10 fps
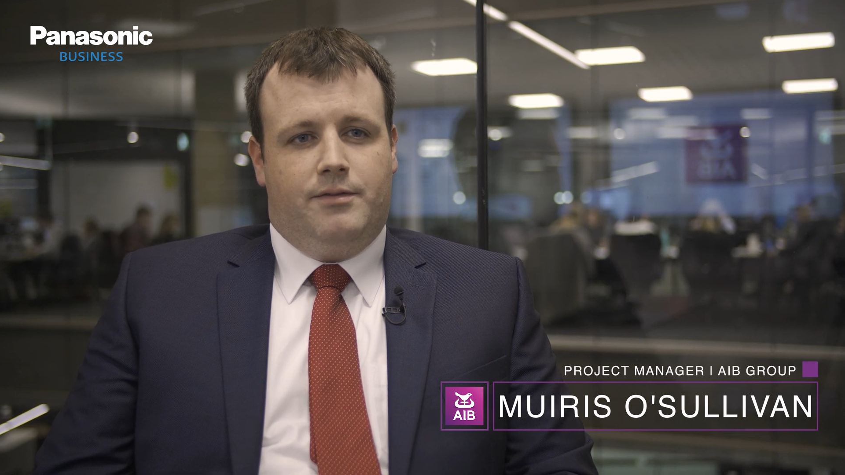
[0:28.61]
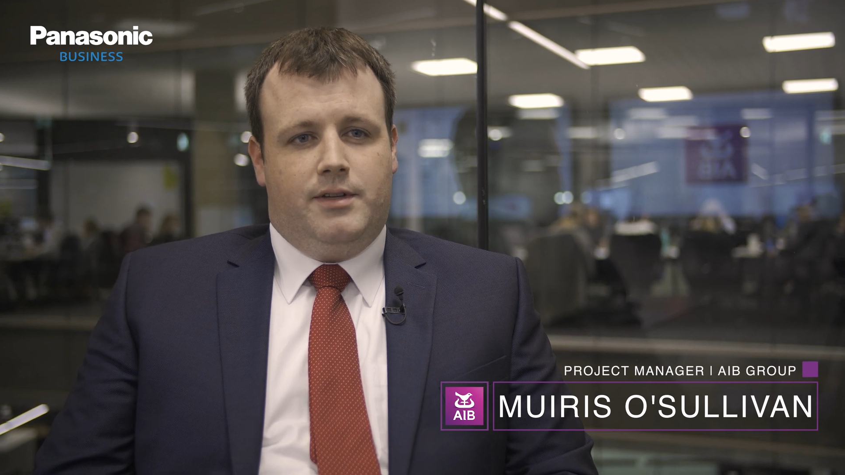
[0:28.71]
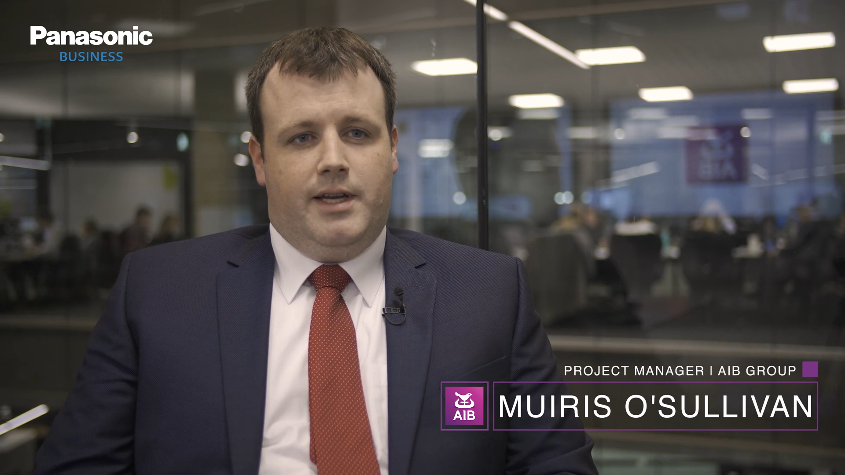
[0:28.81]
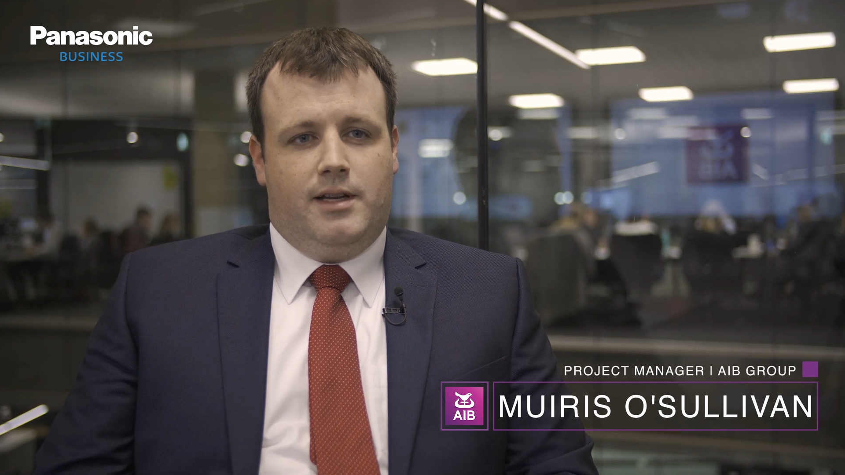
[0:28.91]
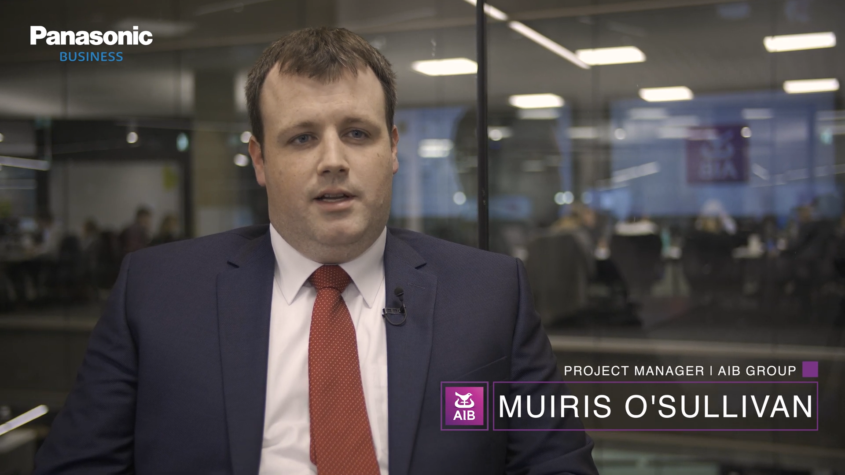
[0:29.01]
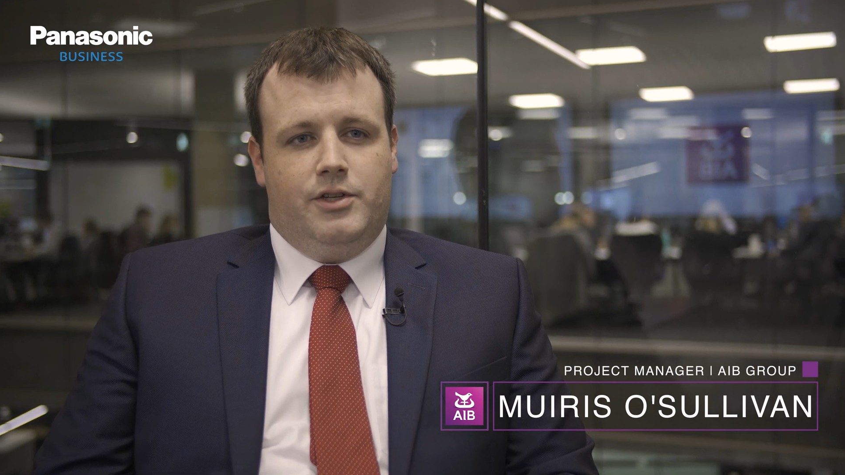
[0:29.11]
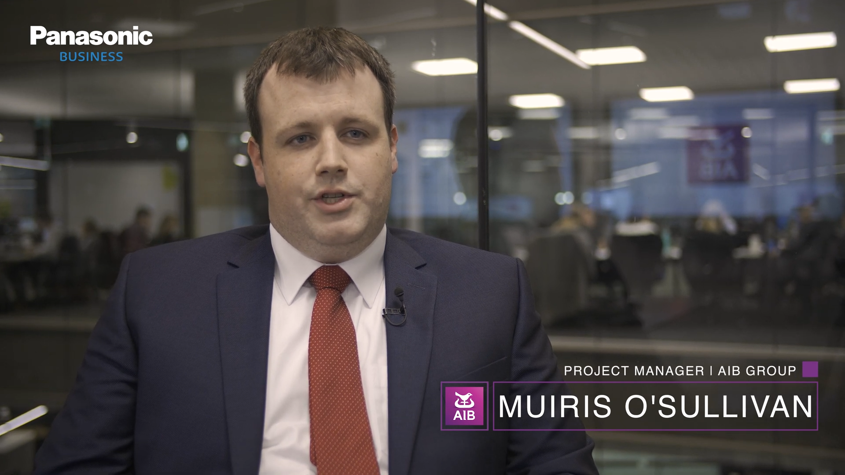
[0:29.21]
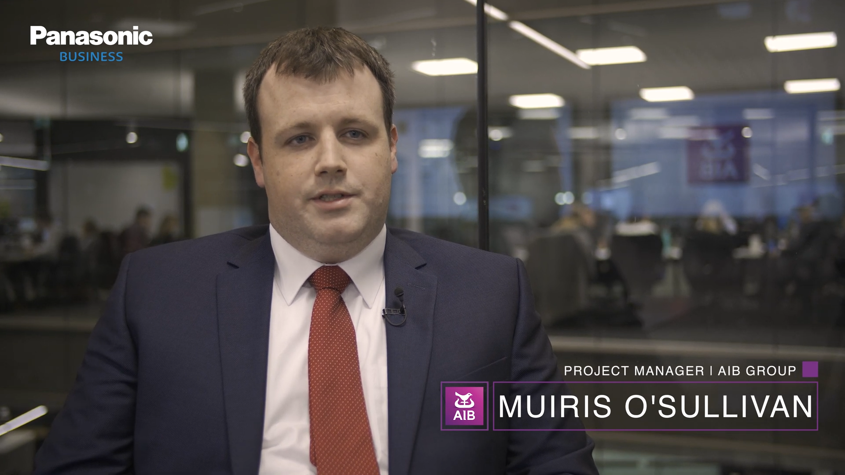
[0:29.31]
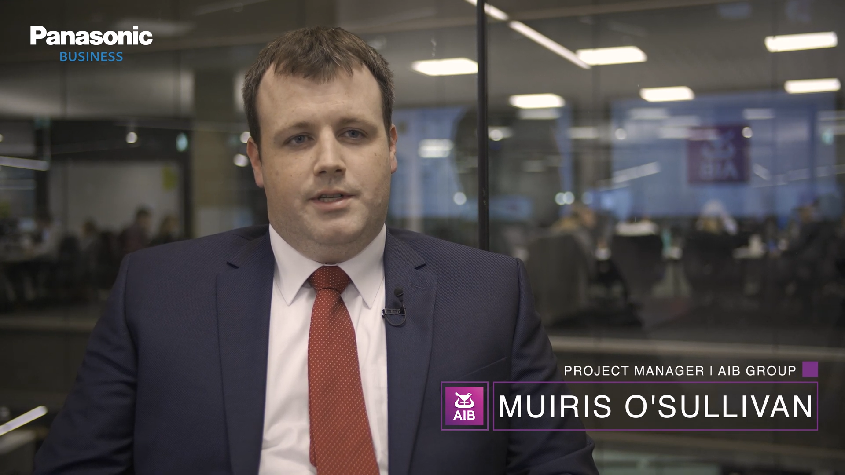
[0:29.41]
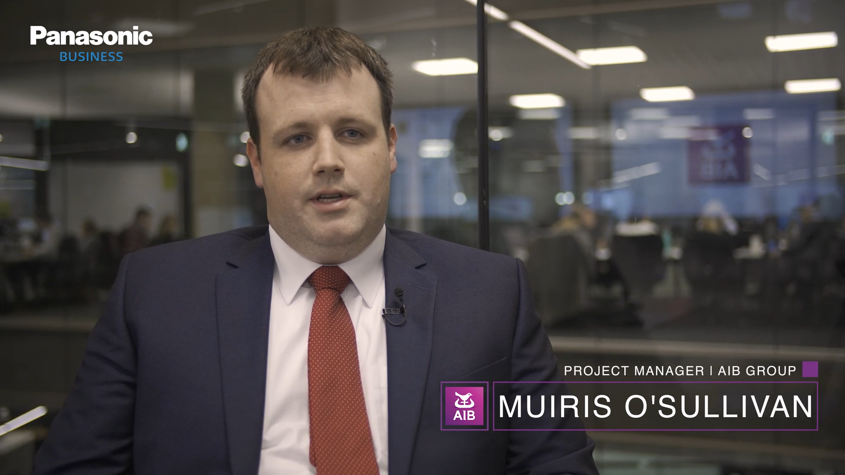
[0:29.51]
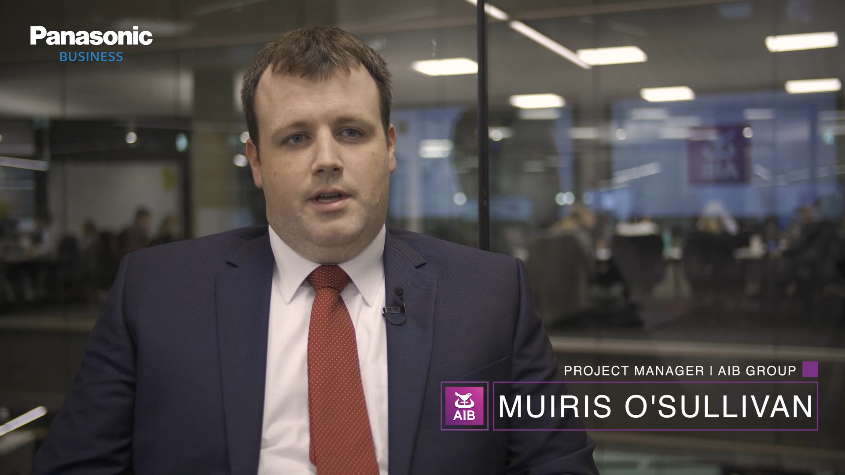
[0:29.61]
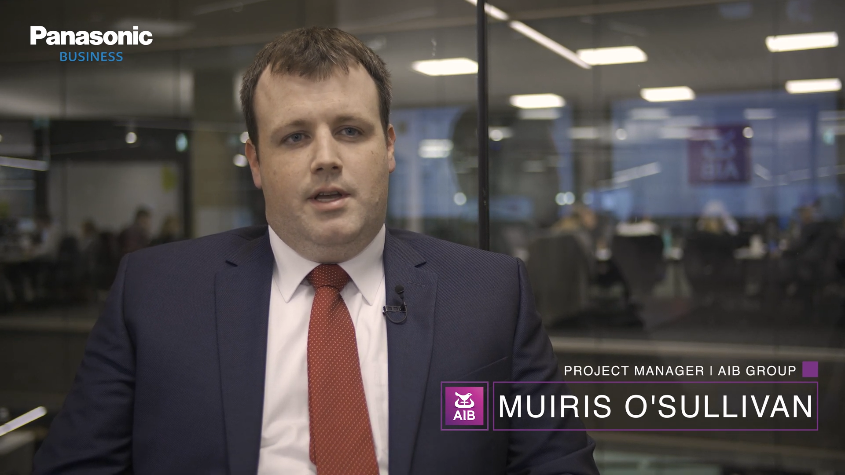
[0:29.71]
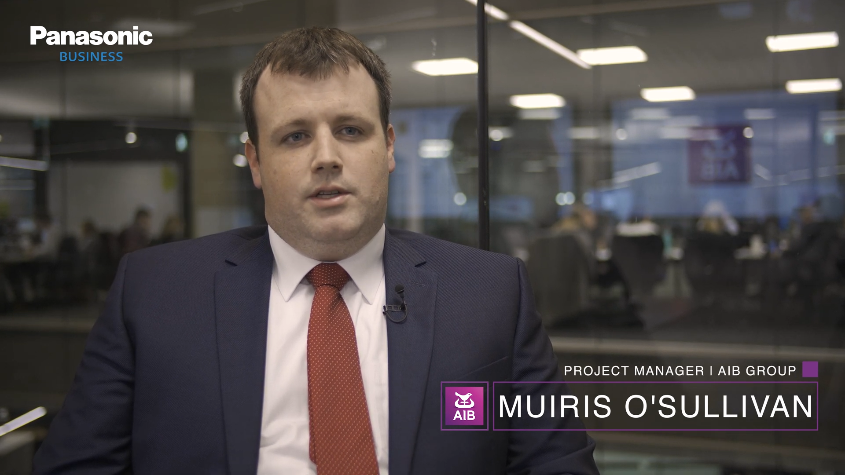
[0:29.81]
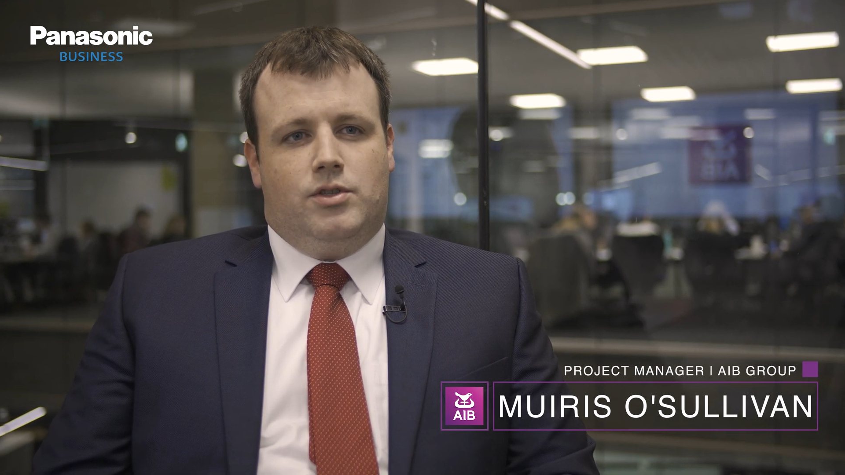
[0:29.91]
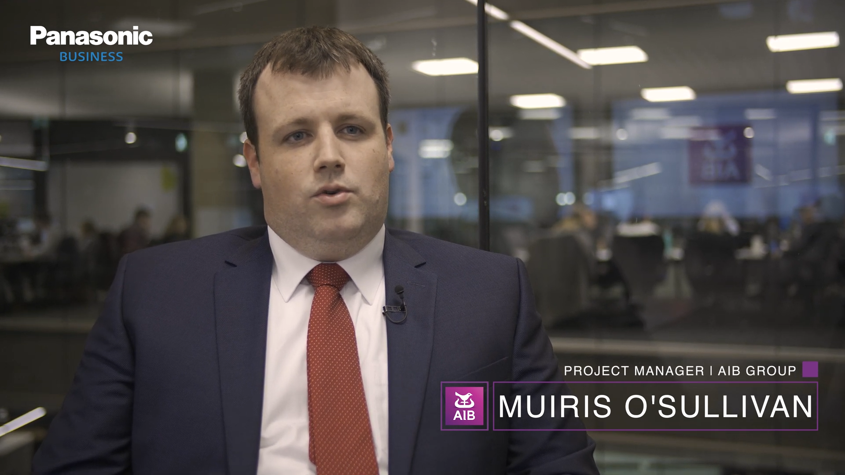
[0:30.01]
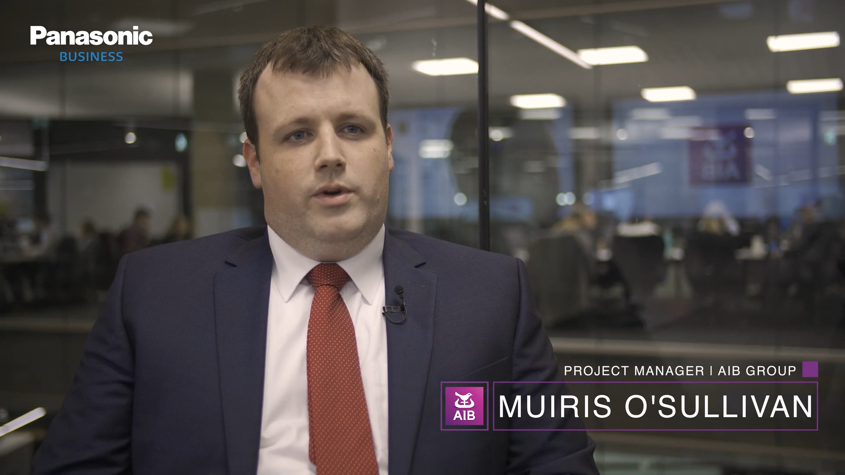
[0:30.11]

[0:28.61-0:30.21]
of the technologies. So